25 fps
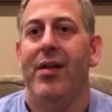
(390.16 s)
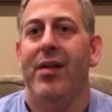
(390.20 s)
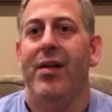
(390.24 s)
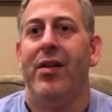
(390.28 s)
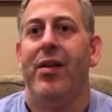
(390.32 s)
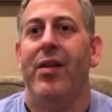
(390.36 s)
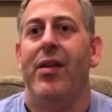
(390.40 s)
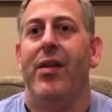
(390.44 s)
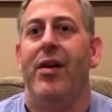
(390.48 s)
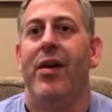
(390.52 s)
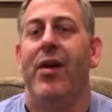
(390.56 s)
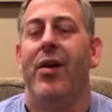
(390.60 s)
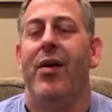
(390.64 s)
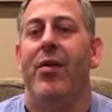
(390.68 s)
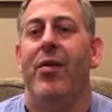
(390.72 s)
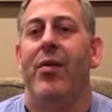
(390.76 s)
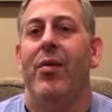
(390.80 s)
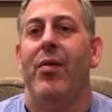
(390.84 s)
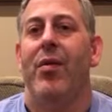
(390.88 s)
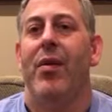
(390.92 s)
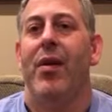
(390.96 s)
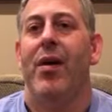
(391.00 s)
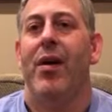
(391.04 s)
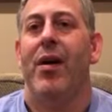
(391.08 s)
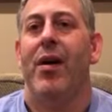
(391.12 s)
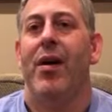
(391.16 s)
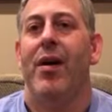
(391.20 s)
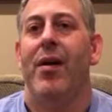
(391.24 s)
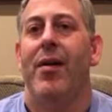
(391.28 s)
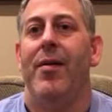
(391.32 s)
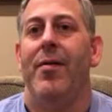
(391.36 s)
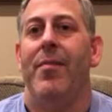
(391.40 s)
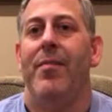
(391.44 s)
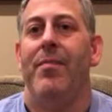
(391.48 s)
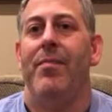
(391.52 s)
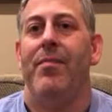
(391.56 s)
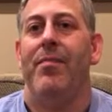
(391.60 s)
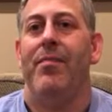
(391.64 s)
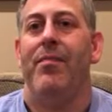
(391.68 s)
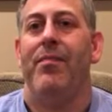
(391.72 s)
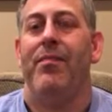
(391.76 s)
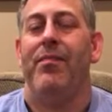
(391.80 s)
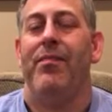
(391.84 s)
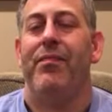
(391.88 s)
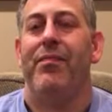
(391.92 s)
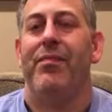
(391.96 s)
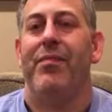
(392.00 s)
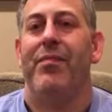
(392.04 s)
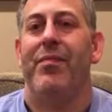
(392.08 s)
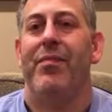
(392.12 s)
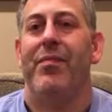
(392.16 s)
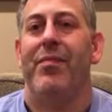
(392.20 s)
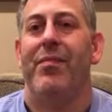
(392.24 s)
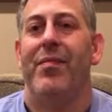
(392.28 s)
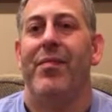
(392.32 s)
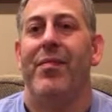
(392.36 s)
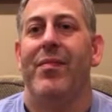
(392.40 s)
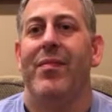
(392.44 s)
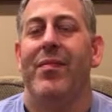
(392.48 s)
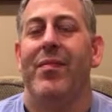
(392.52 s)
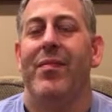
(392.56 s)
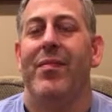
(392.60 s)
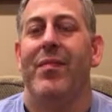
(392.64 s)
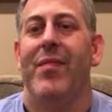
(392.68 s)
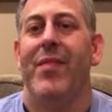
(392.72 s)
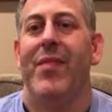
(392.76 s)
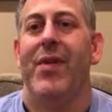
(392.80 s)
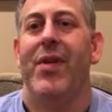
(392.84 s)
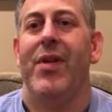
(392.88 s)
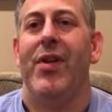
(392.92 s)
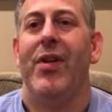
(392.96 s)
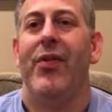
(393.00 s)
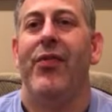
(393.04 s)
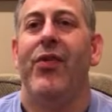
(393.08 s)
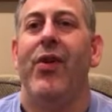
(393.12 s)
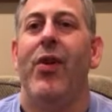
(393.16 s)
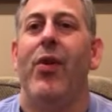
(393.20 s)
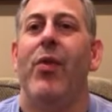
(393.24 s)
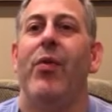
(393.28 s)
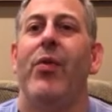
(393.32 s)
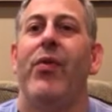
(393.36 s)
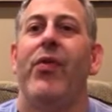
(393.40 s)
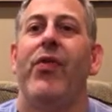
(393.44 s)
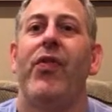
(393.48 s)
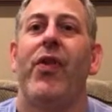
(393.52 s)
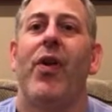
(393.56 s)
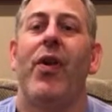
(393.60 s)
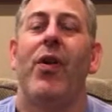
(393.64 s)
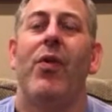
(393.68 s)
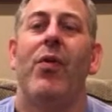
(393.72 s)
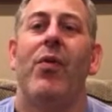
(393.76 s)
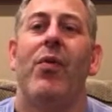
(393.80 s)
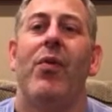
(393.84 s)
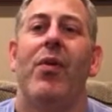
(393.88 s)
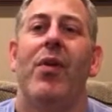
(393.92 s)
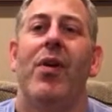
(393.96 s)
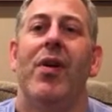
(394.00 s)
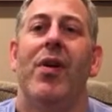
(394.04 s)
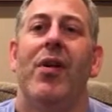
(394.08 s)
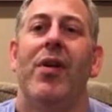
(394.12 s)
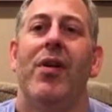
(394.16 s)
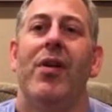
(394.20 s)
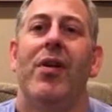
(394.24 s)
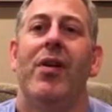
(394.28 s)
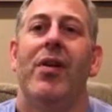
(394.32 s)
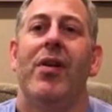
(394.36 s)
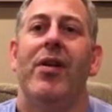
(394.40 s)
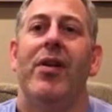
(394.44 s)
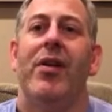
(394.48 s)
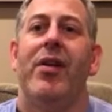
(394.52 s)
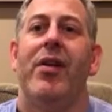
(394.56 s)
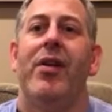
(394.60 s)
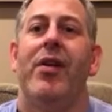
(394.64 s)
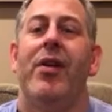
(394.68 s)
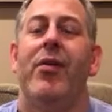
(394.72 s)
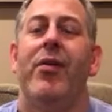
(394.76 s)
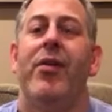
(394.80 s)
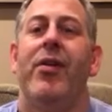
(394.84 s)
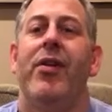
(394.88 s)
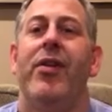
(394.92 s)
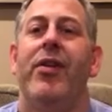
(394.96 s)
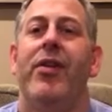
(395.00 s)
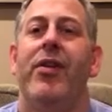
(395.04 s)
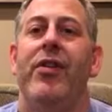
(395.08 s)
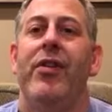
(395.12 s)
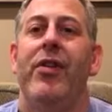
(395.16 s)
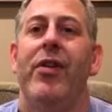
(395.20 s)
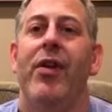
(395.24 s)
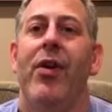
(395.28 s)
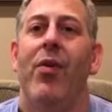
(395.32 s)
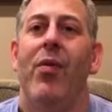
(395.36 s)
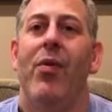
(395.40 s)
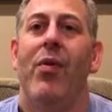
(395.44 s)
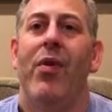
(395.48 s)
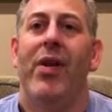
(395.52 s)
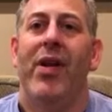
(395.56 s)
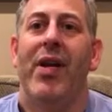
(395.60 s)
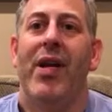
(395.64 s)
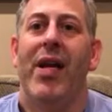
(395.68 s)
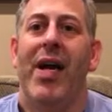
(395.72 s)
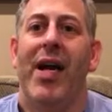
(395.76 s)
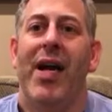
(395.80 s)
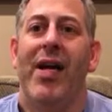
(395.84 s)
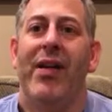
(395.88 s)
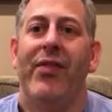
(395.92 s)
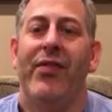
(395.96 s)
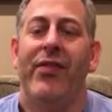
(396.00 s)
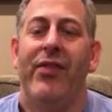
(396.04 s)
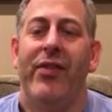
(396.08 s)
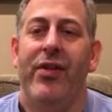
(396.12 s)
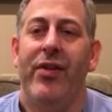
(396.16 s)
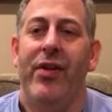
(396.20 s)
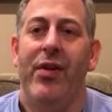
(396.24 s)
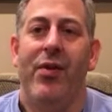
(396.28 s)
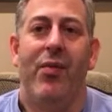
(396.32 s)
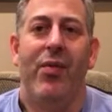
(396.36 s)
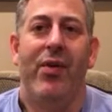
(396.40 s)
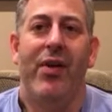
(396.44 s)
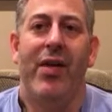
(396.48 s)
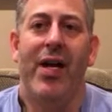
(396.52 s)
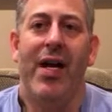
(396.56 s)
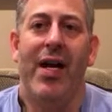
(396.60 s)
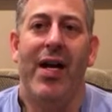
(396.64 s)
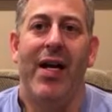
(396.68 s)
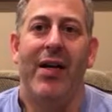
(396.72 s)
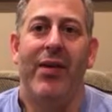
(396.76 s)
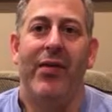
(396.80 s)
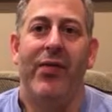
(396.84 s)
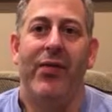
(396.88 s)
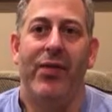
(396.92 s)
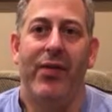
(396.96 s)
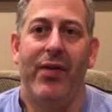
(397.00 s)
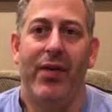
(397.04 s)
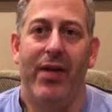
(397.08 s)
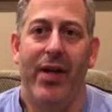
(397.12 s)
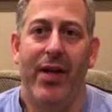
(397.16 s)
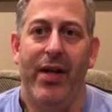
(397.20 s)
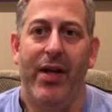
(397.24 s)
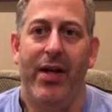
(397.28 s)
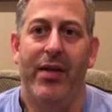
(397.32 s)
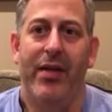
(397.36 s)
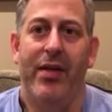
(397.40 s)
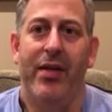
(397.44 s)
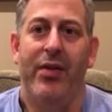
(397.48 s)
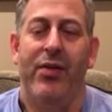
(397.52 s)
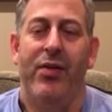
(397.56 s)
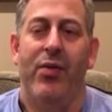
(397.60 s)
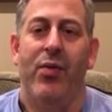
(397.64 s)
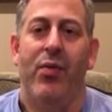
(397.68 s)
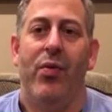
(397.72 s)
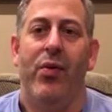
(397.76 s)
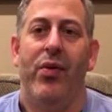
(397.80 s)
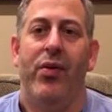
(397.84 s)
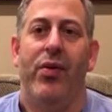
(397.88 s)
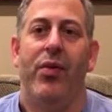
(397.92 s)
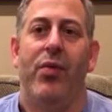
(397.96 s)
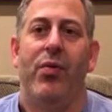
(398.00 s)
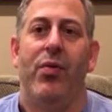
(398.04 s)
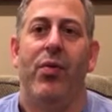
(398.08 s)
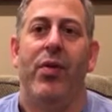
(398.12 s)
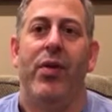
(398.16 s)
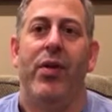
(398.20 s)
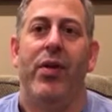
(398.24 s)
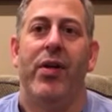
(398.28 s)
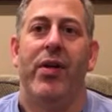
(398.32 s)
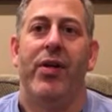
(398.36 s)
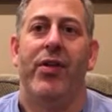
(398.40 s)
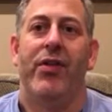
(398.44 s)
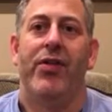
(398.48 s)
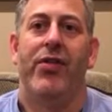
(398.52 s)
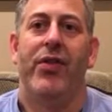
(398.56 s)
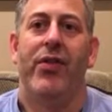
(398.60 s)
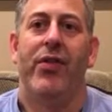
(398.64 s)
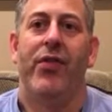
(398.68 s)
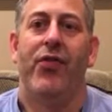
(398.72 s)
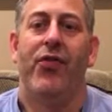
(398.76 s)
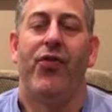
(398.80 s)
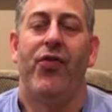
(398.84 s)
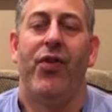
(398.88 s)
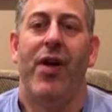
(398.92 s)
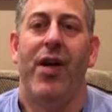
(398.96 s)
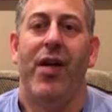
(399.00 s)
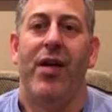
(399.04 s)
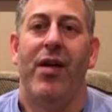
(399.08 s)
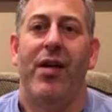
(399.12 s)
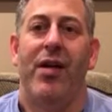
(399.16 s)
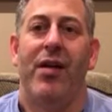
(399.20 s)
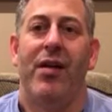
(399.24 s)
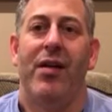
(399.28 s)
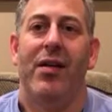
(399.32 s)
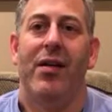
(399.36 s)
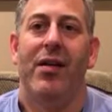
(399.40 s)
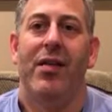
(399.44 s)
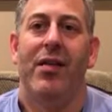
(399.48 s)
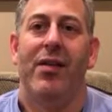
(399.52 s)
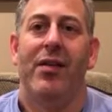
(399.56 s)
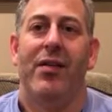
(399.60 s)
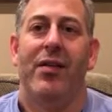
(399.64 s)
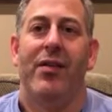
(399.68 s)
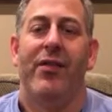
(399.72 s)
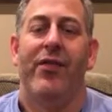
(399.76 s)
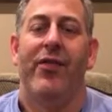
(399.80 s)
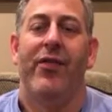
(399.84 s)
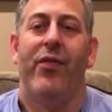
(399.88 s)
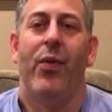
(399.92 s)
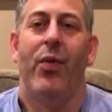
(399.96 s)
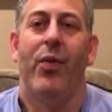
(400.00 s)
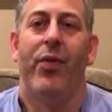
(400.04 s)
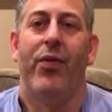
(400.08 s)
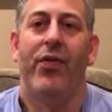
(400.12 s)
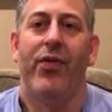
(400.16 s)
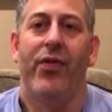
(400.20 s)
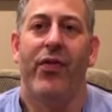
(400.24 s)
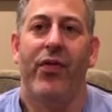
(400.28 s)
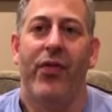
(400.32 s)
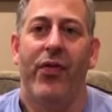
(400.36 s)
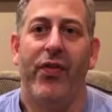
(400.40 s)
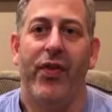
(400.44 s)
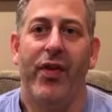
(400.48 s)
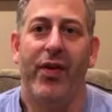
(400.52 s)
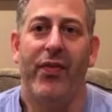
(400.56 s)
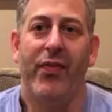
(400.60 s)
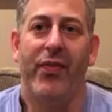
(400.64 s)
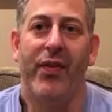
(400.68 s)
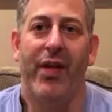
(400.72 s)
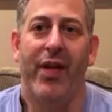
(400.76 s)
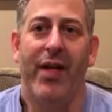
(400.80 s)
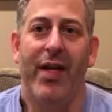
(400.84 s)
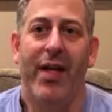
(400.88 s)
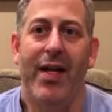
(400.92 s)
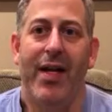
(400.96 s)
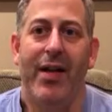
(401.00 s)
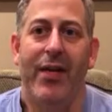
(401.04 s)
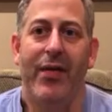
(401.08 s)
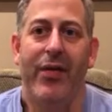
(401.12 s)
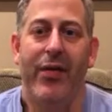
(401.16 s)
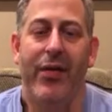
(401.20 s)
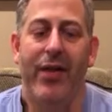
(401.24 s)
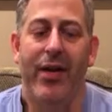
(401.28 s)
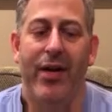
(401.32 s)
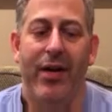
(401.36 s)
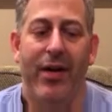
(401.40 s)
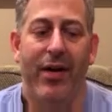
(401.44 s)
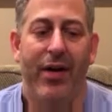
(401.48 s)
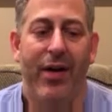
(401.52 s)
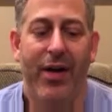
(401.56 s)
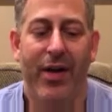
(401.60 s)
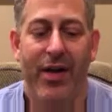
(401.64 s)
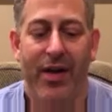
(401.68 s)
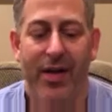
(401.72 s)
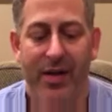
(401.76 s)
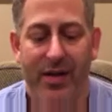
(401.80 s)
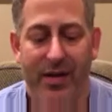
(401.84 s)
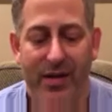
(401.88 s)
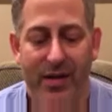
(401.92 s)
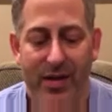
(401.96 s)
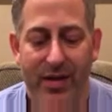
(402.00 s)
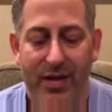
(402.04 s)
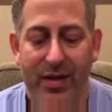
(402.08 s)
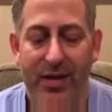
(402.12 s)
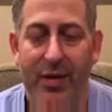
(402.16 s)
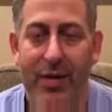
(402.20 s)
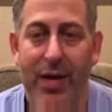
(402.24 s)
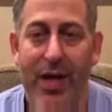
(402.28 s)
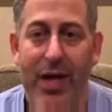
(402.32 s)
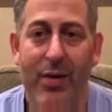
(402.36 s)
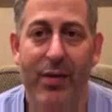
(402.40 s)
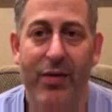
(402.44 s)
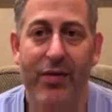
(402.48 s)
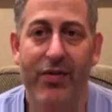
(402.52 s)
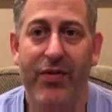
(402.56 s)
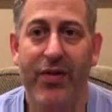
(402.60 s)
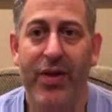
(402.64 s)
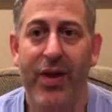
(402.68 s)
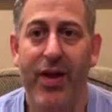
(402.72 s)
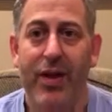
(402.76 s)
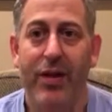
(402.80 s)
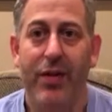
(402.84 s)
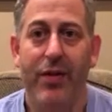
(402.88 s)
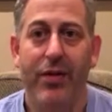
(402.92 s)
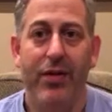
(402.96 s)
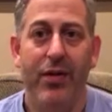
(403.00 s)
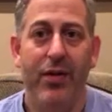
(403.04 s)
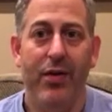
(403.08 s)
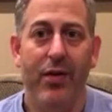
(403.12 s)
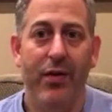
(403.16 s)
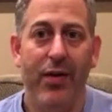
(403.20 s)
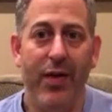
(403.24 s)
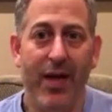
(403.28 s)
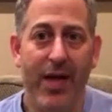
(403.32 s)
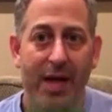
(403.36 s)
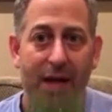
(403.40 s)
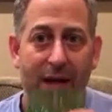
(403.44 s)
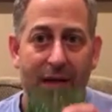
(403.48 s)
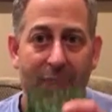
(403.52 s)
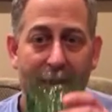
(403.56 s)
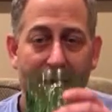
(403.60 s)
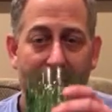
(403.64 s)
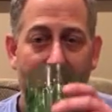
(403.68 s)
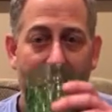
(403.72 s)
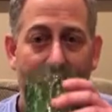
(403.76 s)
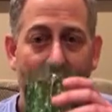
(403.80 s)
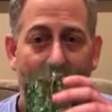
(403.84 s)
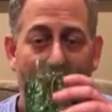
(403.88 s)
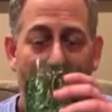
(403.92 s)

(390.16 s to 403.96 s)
you know, so you know, you don't want to isolate, and you want to just try to force yourself to get out there. And you know, I will tell you that